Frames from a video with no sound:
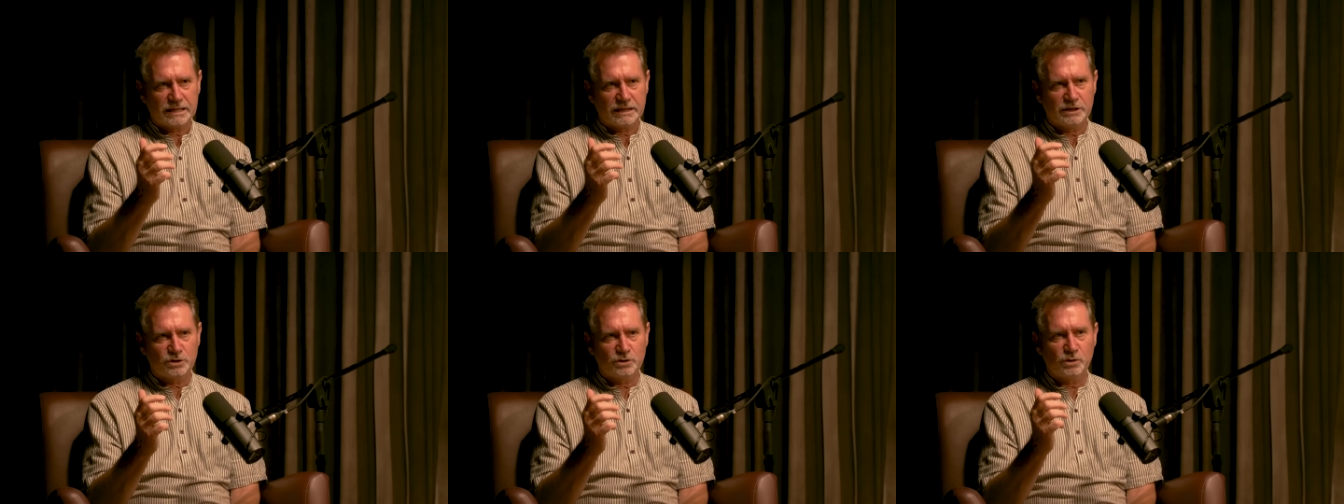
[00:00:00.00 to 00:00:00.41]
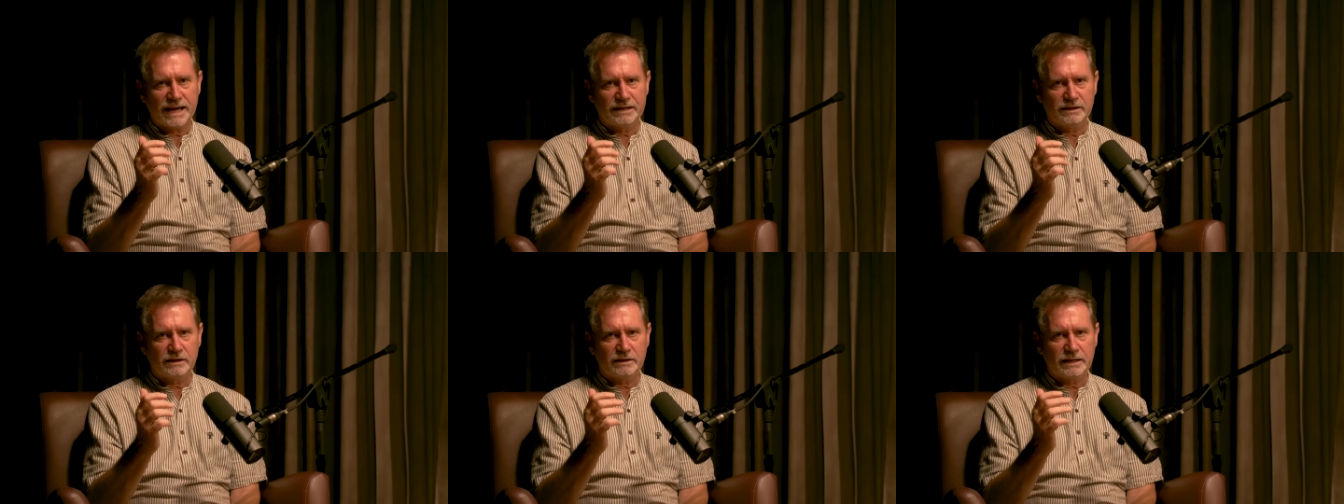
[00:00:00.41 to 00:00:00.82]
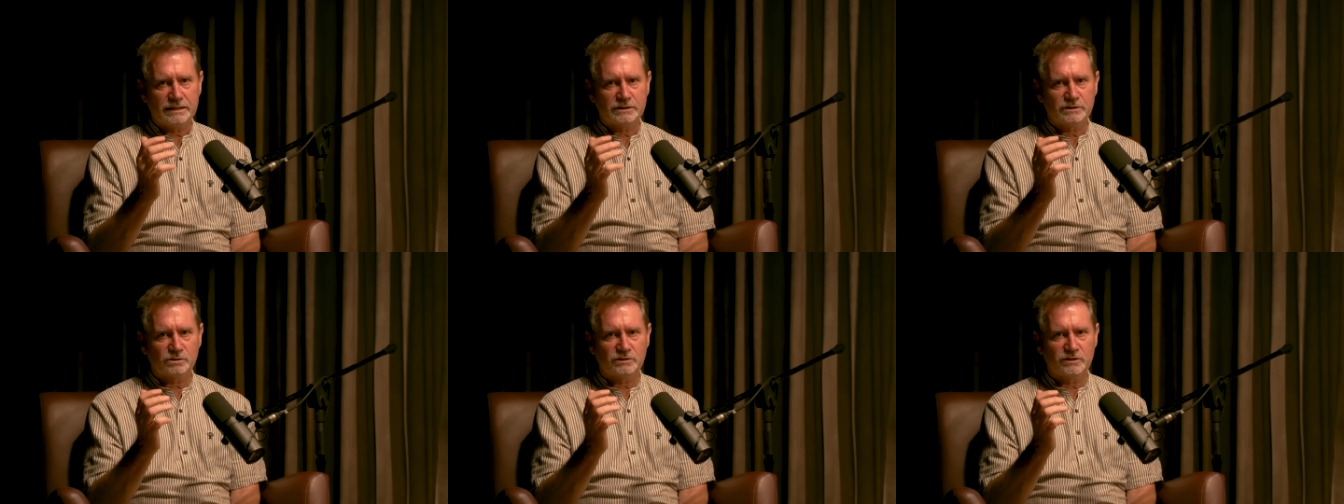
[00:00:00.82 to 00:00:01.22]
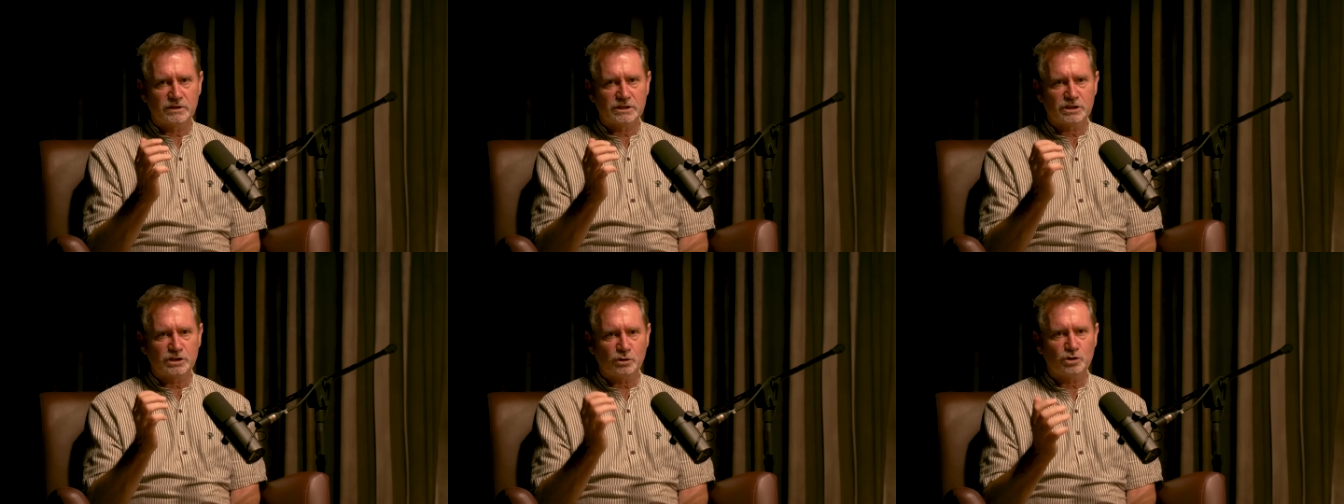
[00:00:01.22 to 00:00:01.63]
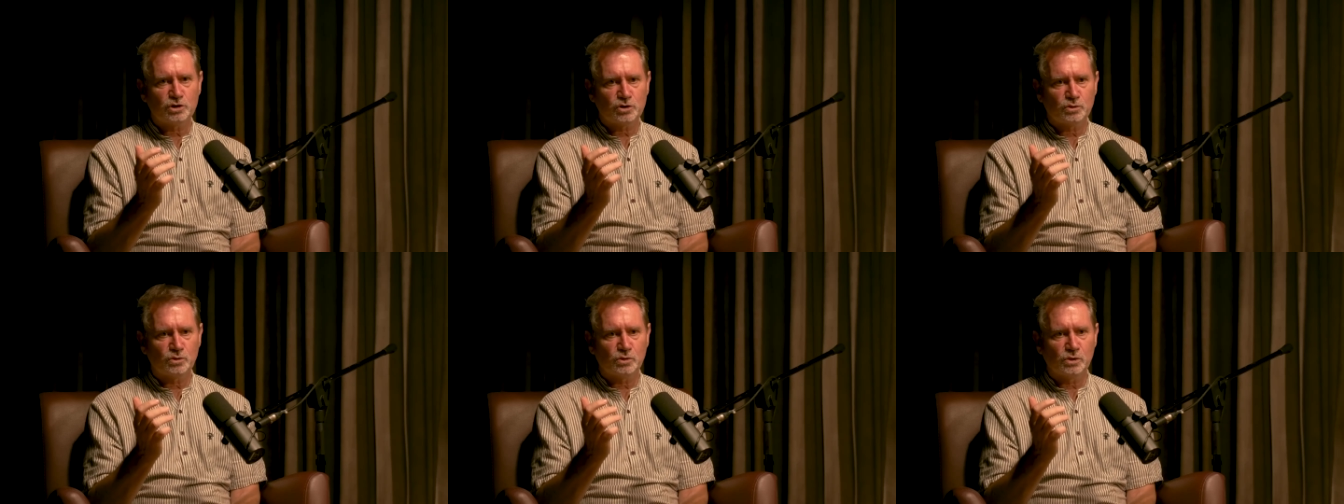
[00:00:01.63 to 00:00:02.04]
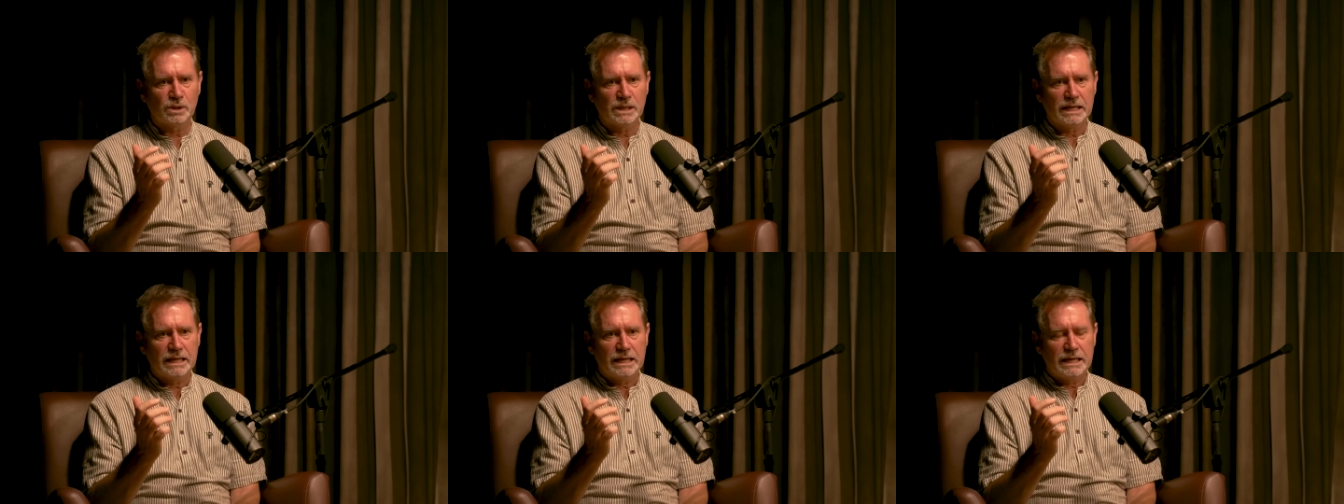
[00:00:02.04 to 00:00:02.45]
issue and sort of the social